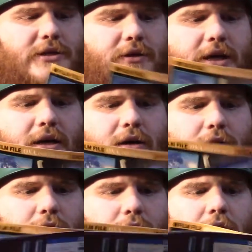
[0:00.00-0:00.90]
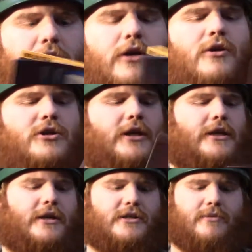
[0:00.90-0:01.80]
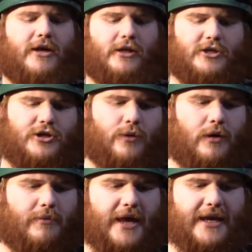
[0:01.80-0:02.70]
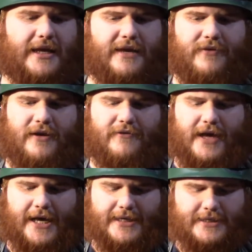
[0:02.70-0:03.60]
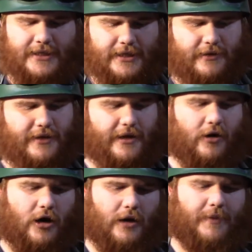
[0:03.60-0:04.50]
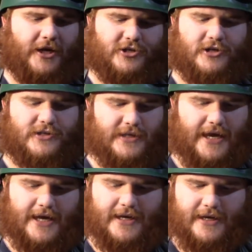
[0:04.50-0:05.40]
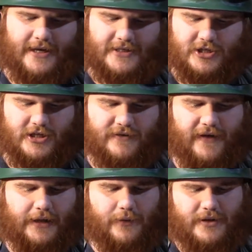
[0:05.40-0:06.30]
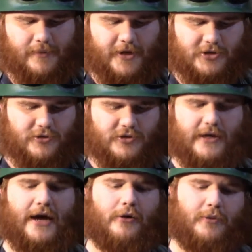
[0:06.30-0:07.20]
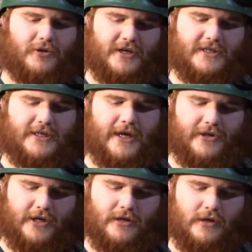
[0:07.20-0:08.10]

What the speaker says: Oh no! Usually there's some English to them, and even if not, there are pictures, and it's just following the pictures on how to put these together.